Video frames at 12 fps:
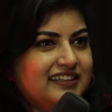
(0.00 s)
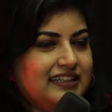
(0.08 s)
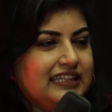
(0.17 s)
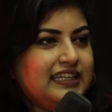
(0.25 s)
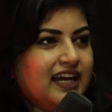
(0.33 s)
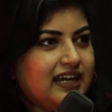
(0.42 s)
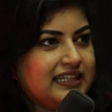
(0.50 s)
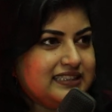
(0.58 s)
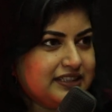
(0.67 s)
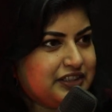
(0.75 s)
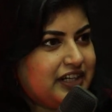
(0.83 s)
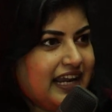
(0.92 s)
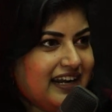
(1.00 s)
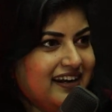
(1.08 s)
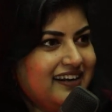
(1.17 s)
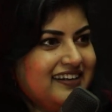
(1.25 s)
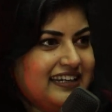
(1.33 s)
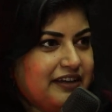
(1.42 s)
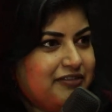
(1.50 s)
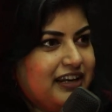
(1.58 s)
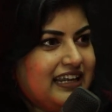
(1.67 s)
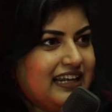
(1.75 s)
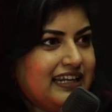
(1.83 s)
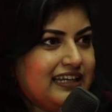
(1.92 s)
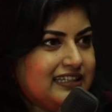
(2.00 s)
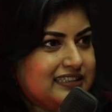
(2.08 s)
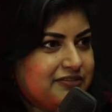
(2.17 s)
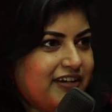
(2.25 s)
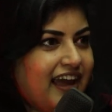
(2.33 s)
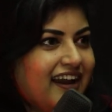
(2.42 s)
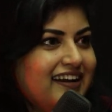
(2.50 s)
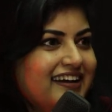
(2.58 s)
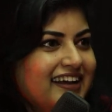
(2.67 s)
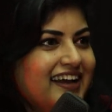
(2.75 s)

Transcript: yeah it's a trend definitely it's a fad